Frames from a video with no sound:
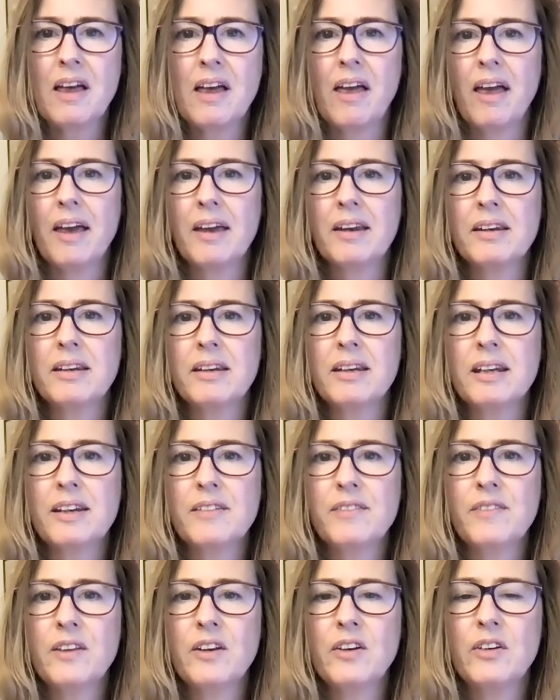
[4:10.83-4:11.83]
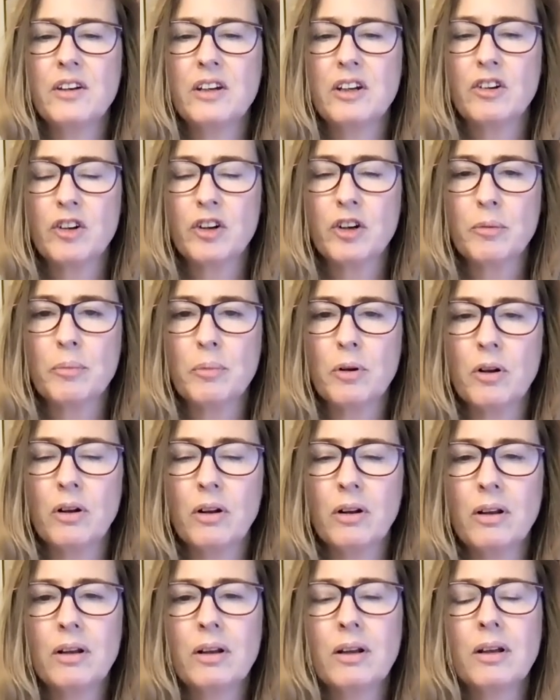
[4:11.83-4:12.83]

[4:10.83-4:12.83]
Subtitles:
And if they're irritable,